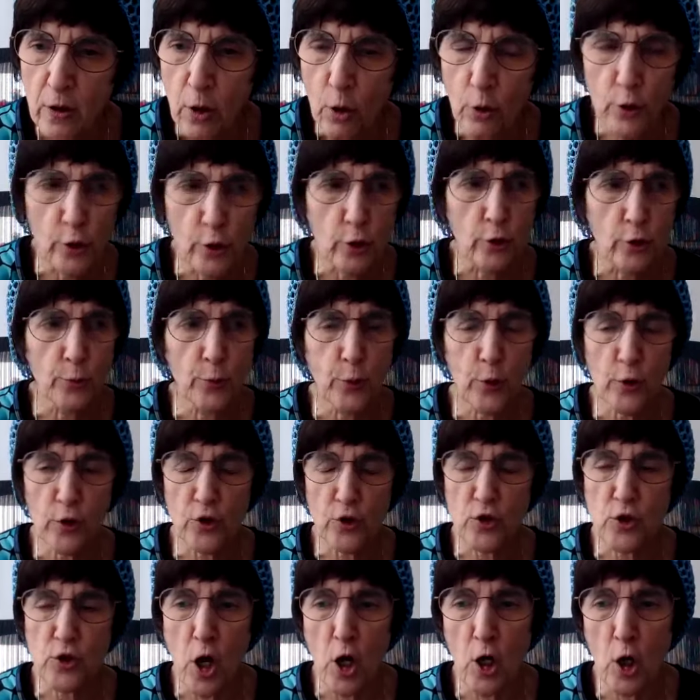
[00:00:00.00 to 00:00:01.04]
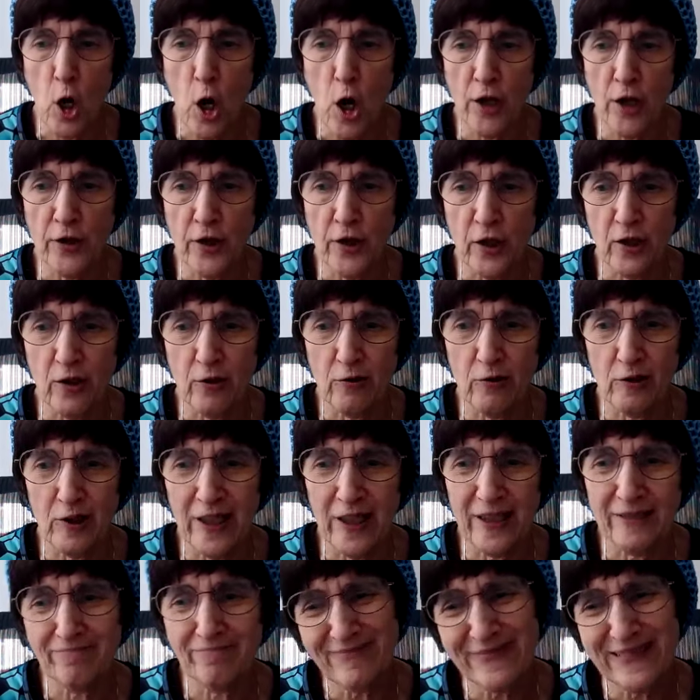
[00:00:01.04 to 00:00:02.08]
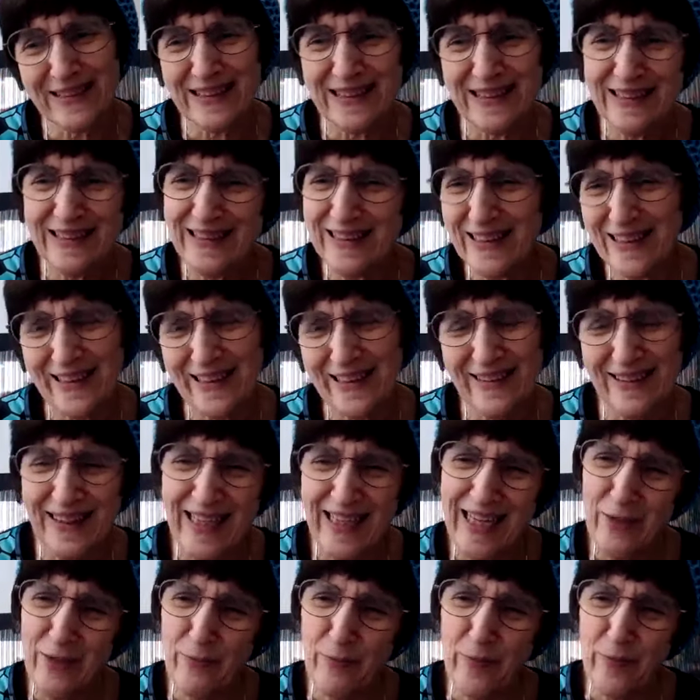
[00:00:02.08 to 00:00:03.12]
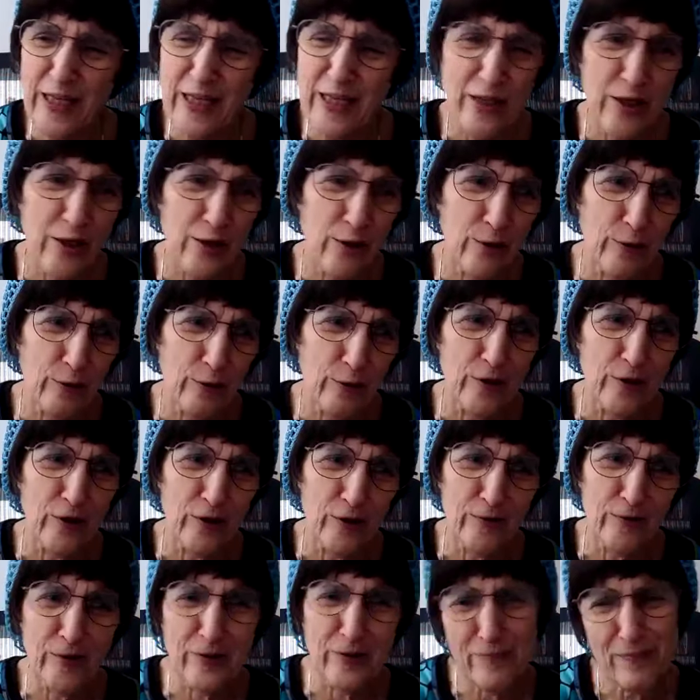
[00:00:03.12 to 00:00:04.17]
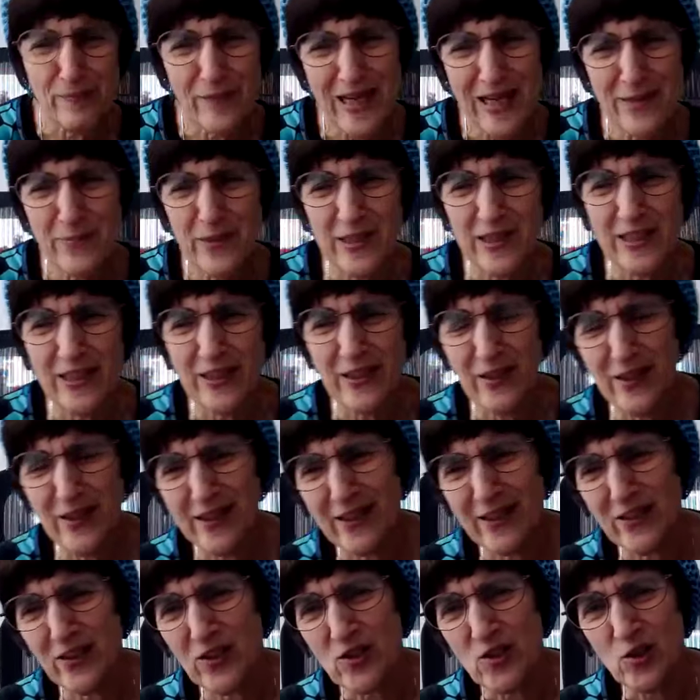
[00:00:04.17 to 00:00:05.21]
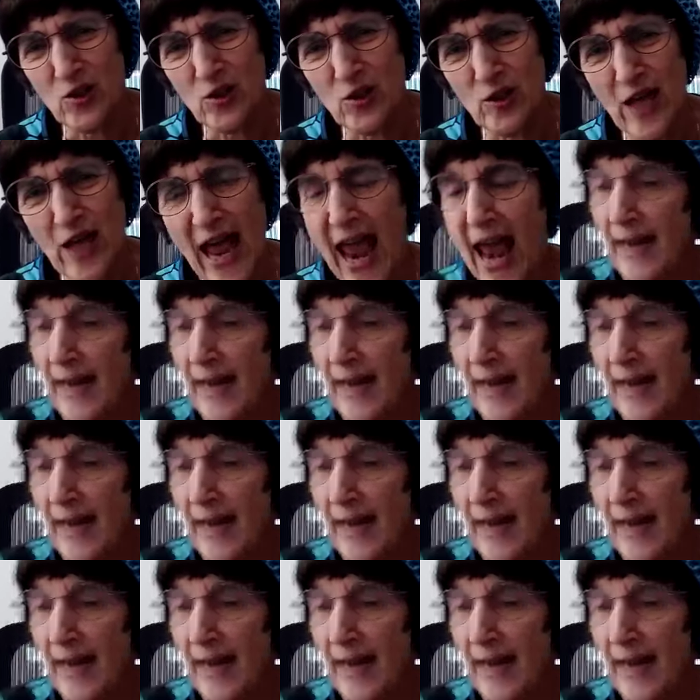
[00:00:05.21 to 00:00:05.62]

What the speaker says: Or you can put a song on that you're like, you know, kind of mediocre, but maybe the audience will,